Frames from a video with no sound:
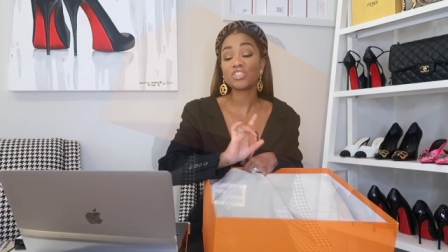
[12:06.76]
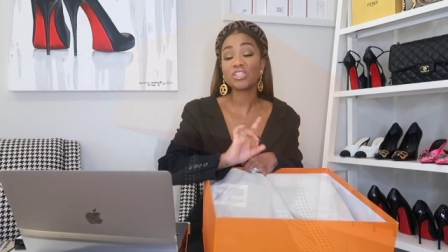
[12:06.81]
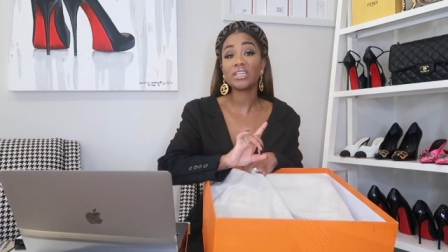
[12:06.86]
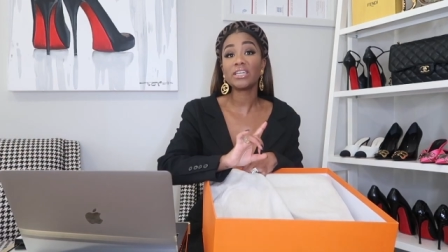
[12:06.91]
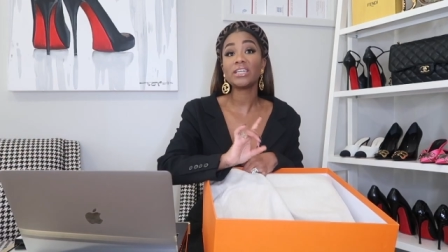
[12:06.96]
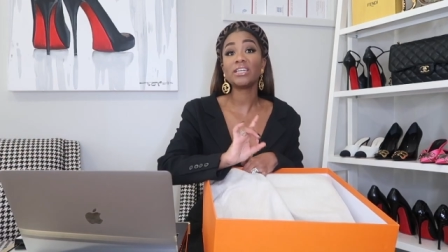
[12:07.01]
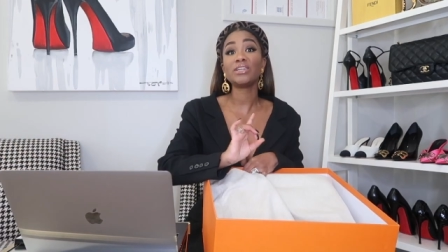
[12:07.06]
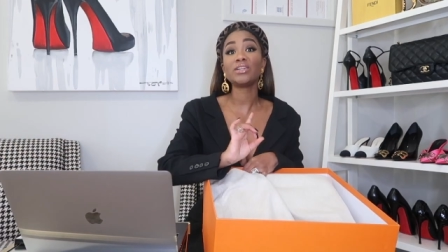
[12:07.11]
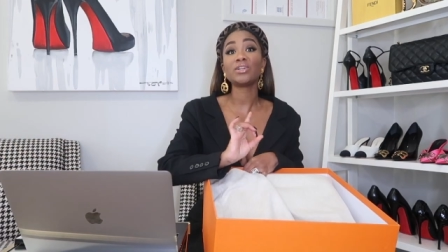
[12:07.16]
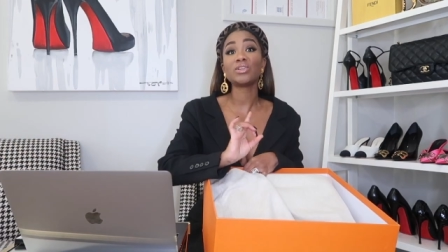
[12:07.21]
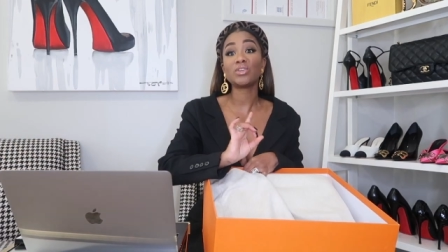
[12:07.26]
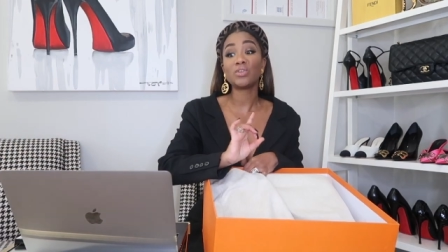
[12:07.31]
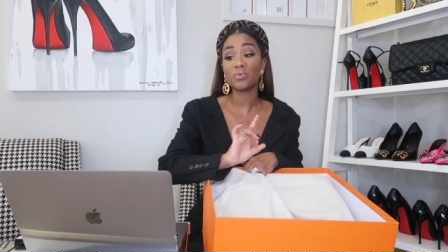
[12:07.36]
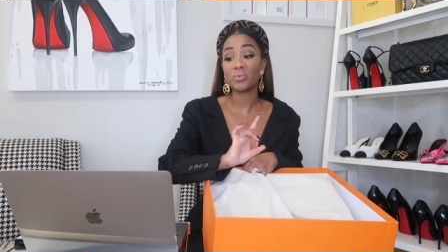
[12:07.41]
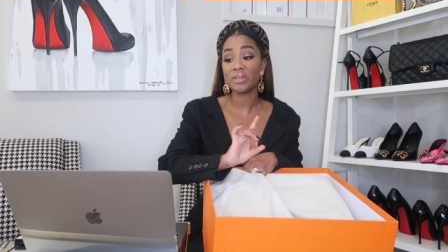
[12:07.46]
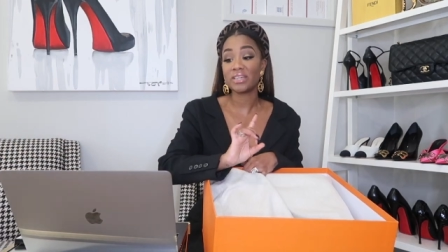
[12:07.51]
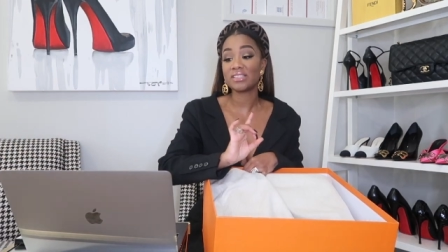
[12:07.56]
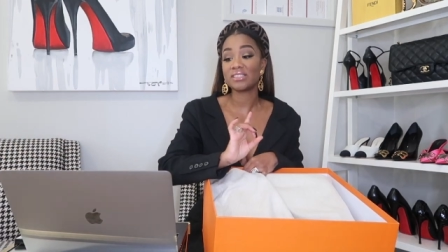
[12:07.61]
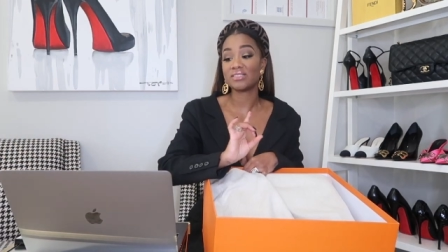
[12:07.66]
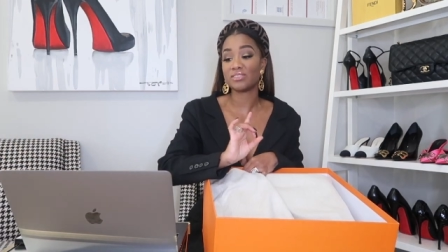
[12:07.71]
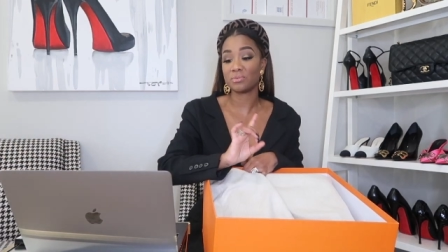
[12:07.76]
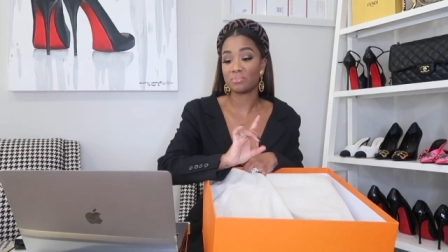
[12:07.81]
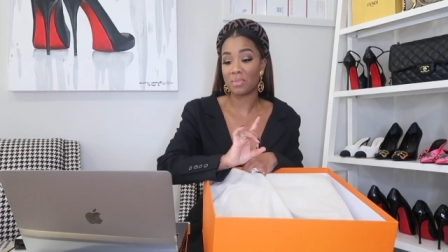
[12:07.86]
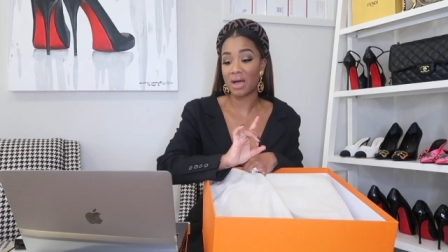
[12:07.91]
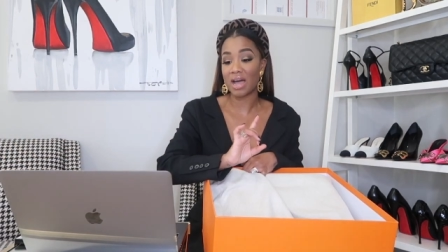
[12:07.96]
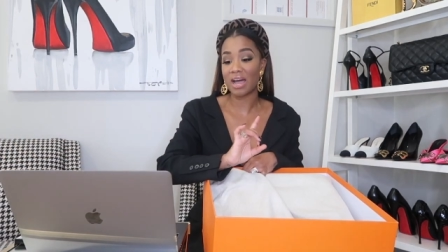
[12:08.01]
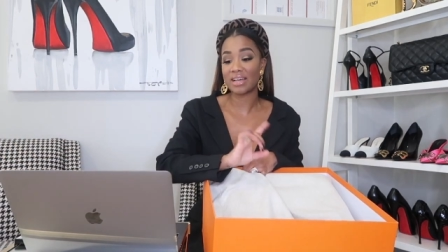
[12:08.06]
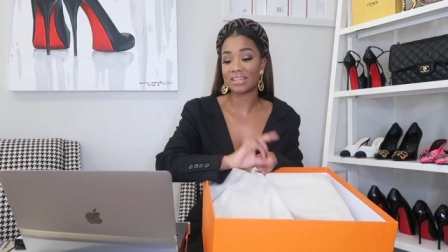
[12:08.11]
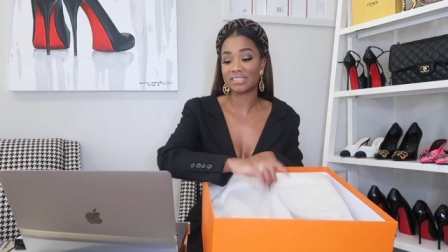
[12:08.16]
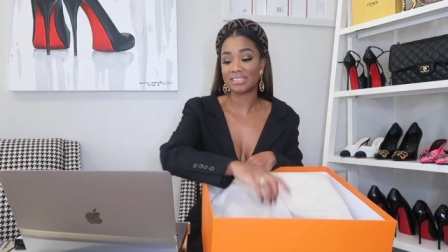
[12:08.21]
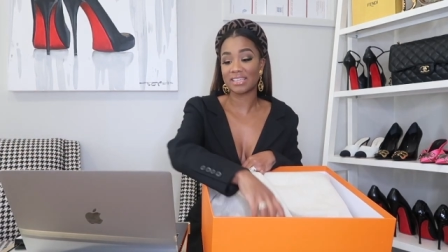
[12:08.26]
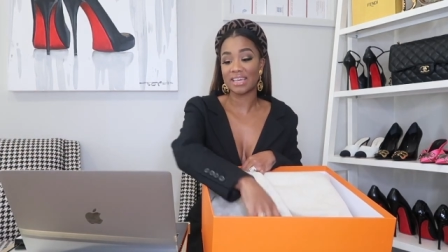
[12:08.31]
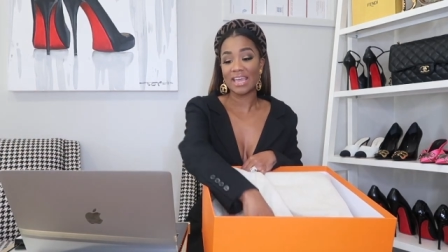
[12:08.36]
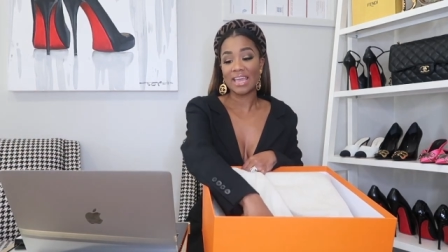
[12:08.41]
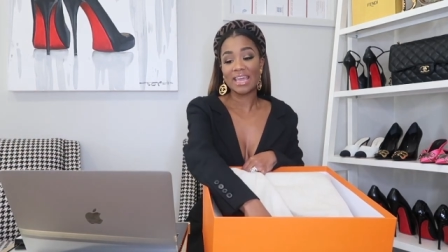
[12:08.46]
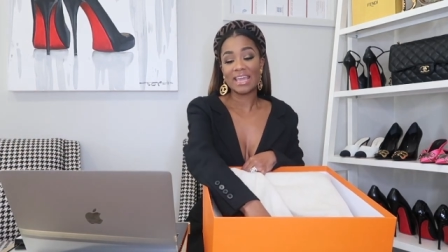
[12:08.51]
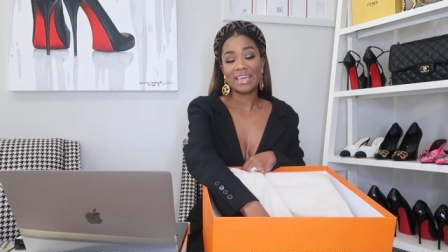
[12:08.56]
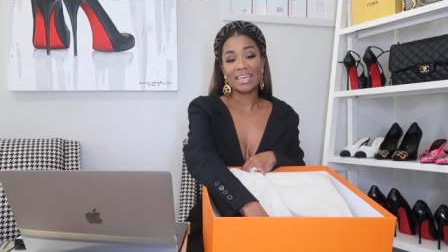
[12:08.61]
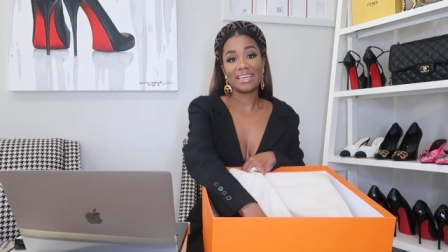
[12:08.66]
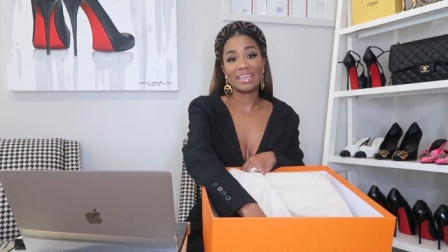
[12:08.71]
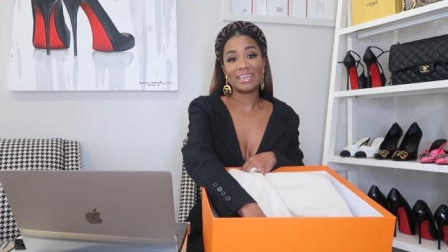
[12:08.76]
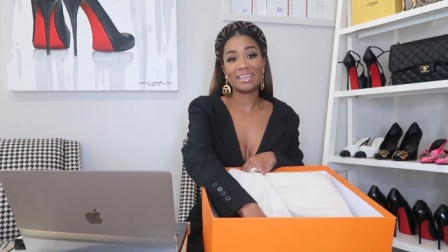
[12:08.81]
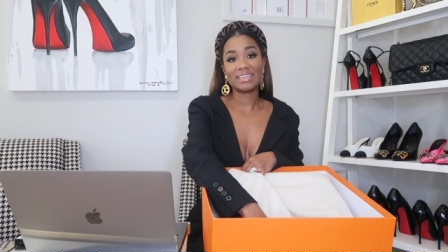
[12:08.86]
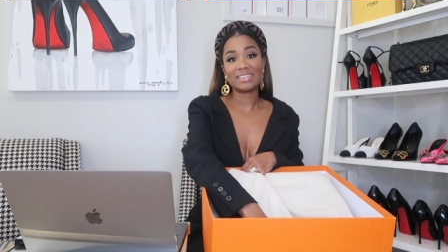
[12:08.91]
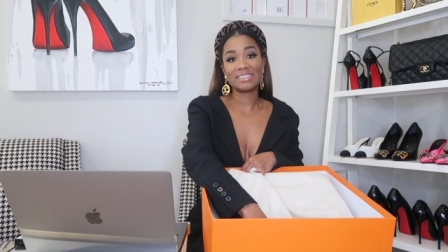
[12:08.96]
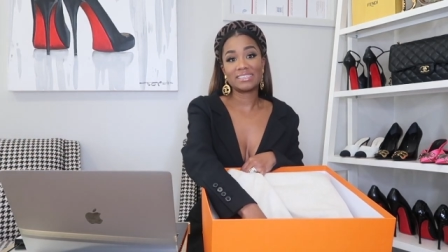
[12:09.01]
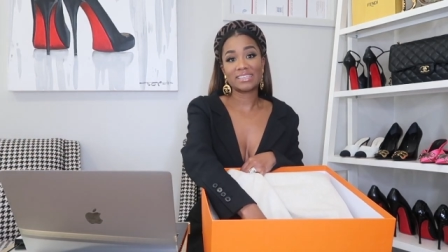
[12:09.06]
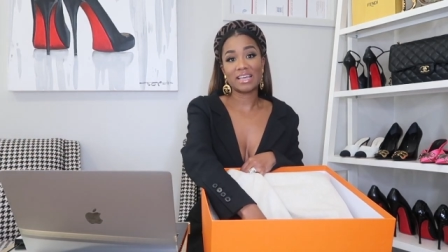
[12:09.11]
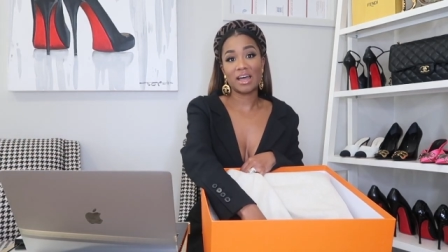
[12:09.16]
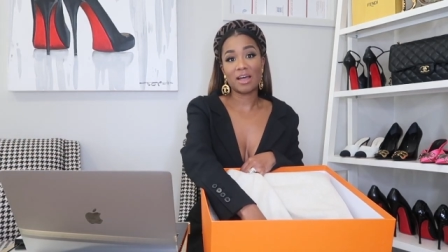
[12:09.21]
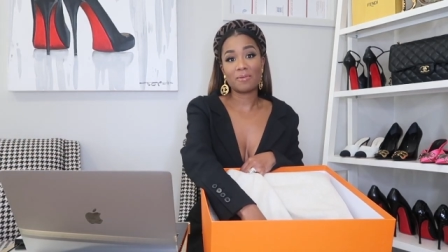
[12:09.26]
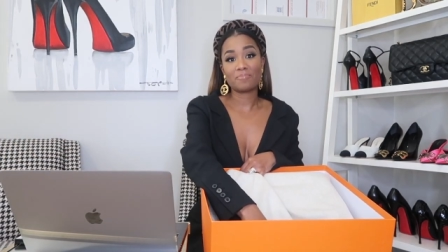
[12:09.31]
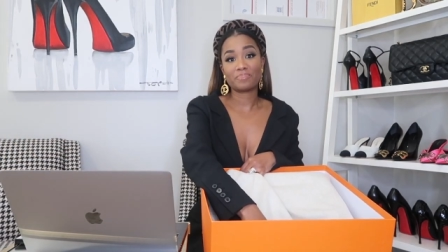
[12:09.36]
Jean Louise Dumas is